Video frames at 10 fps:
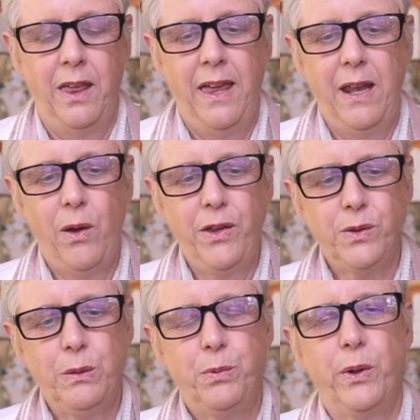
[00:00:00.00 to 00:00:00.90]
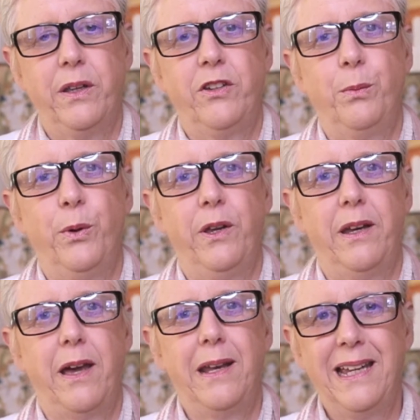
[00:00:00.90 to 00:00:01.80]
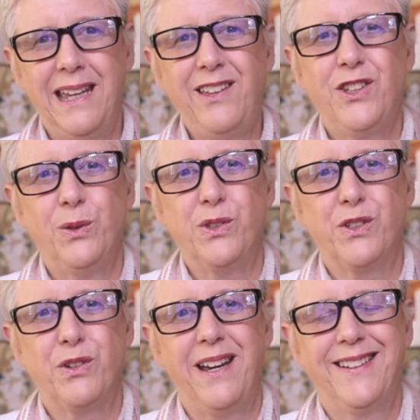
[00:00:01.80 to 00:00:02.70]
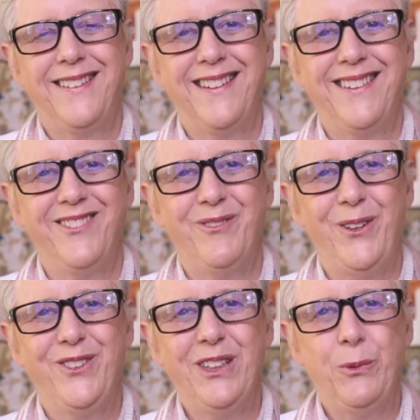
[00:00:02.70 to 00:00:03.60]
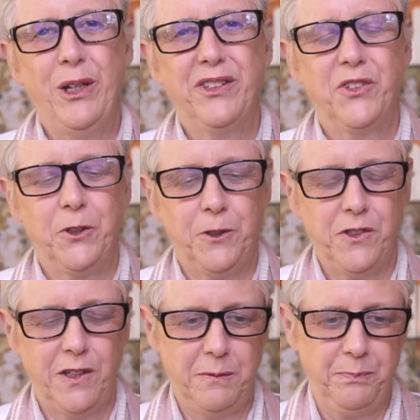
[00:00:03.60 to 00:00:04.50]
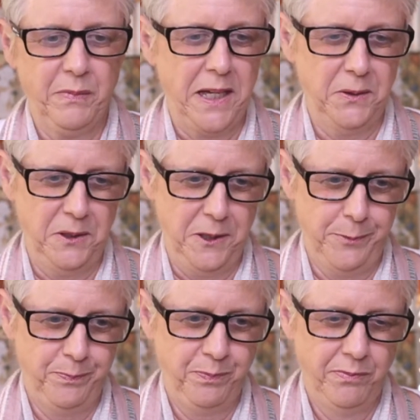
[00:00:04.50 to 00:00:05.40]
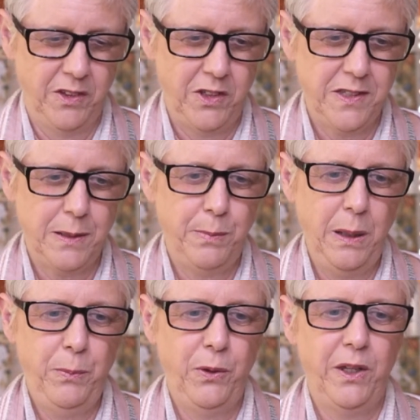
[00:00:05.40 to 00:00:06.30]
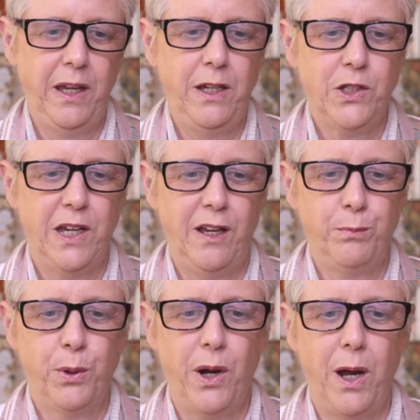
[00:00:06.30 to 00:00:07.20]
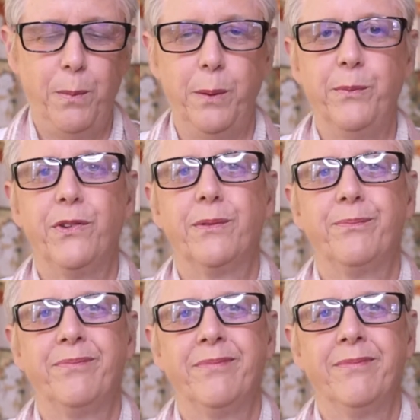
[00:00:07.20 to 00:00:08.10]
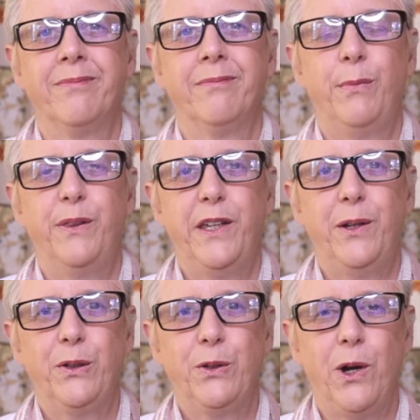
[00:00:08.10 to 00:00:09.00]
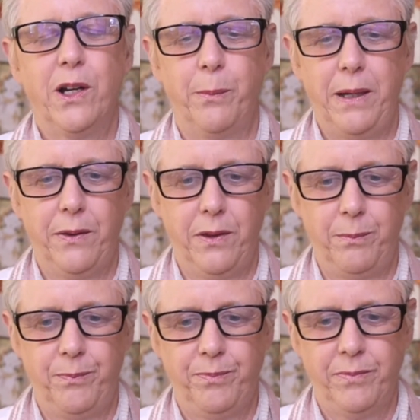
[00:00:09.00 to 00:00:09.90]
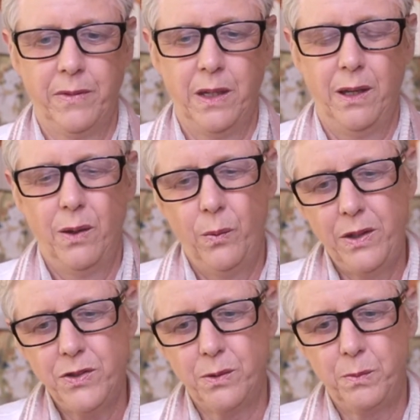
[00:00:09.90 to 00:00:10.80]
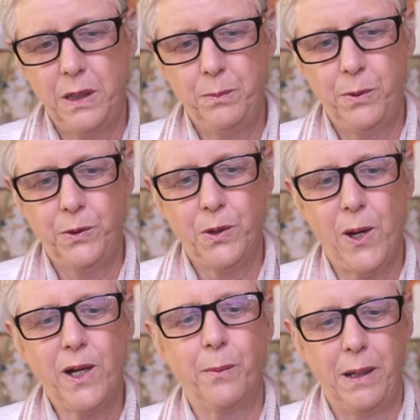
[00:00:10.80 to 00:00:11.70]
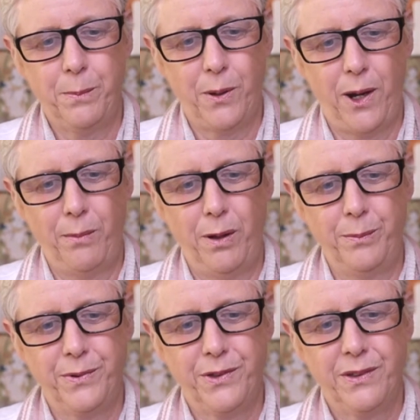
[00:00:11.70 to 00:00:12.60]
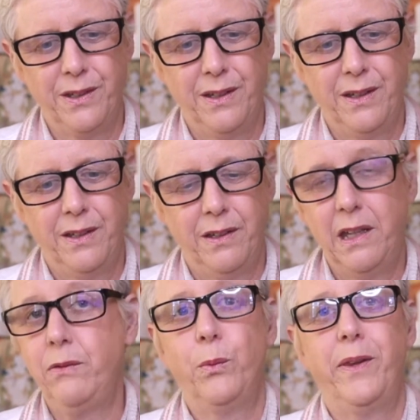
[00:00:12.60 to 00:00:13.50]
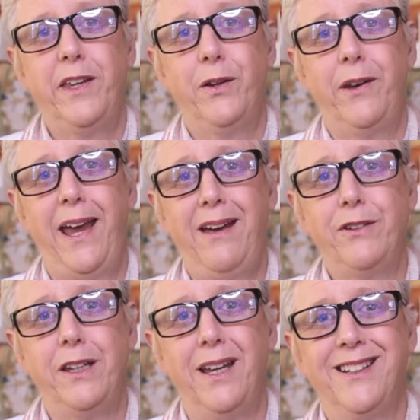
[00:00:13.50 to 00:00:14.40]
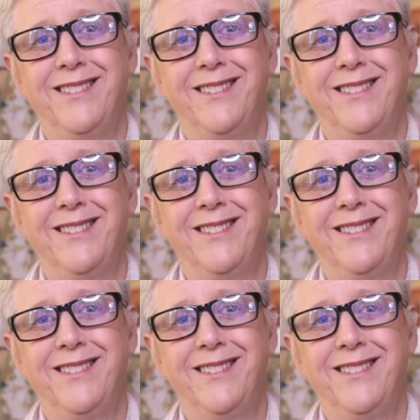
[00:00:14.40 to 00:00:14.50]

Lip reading: And also she pointed out, and I guess she was attracting mostly Westerners there. I don't know. She said people in Asia have problems, but they don't talk about them. Western people talk about problems, even when they don't have any.